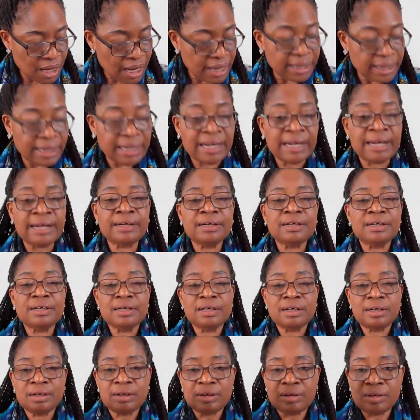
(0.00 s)
And then,
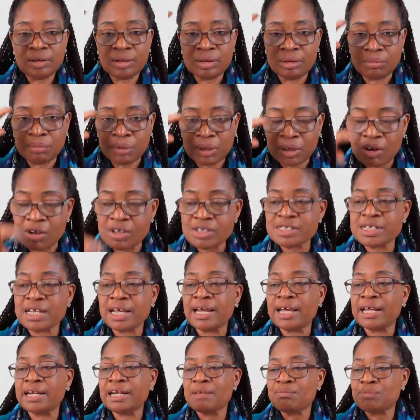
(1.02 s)
because
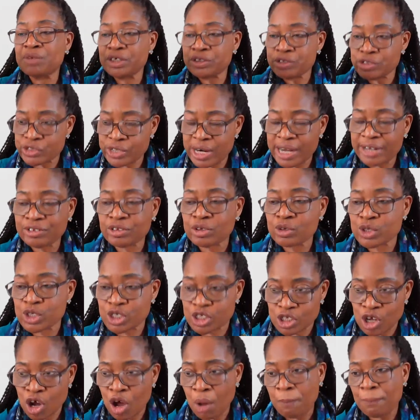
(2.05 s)
the enemy tried to
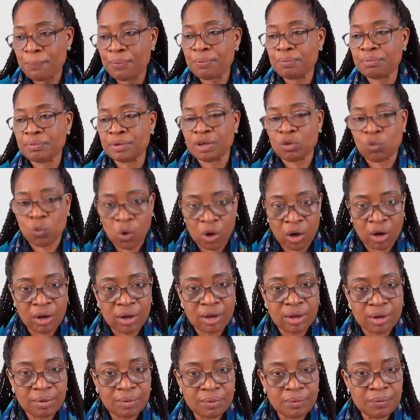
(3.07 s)
stop the
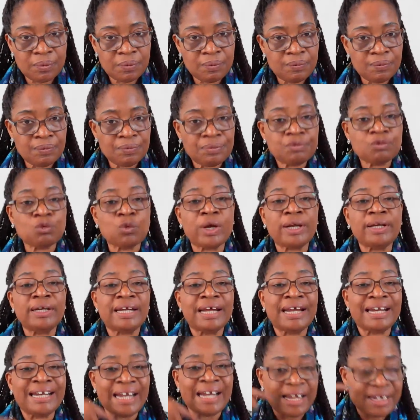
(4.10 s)
work, when
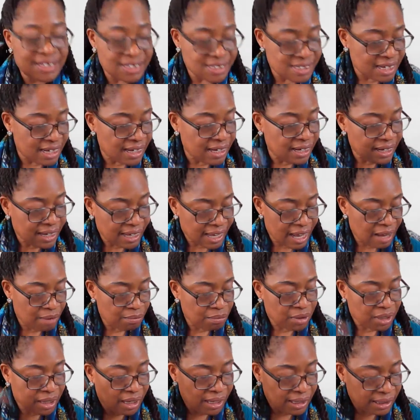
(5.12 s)
the next king
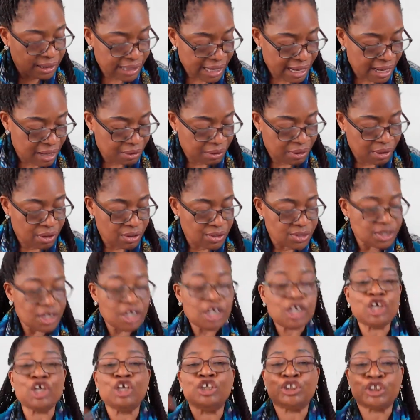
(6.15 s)
came, King Darius,
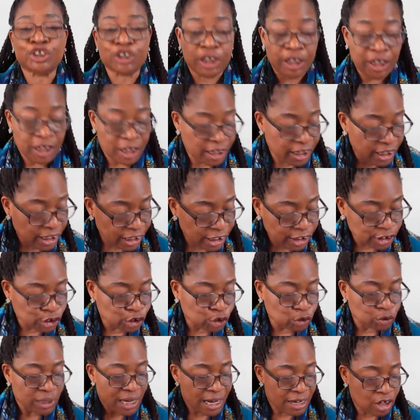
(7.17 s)
he
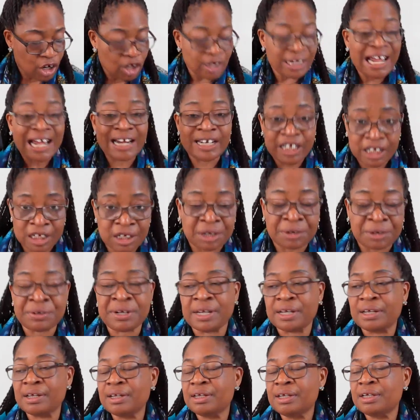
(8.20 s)
issued another
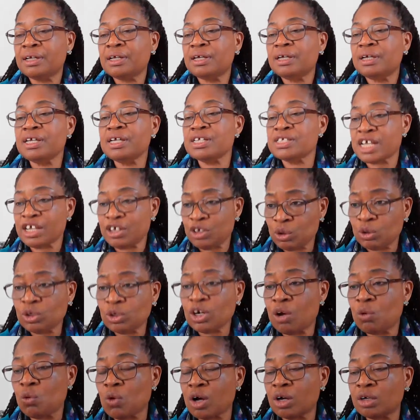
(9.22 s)
decree. He said, you
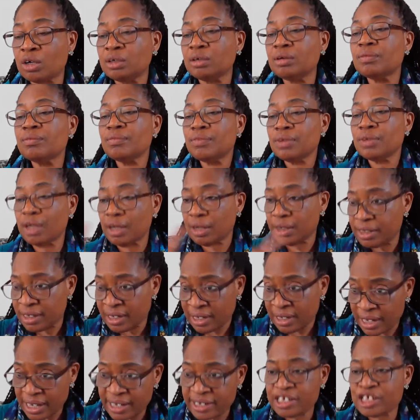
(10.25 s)
know what?
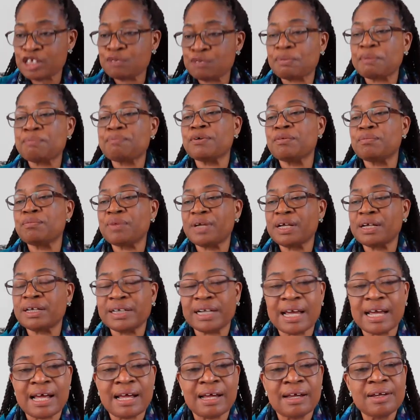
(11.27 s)
Let these people
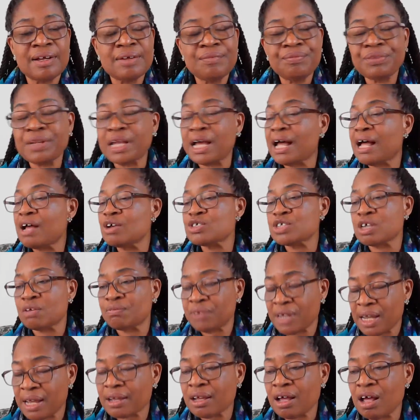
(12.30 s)
build the house
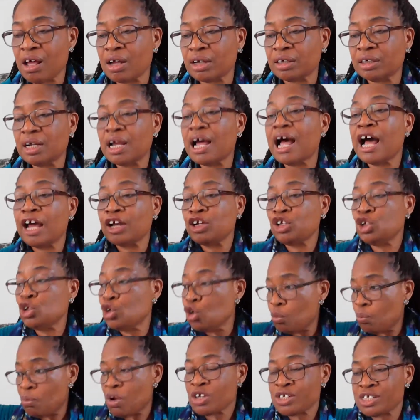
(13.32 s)
of their God. And
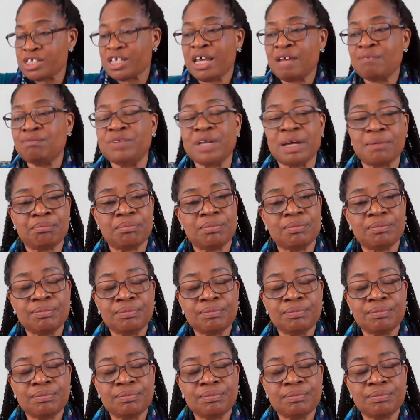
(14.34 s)
you must give them.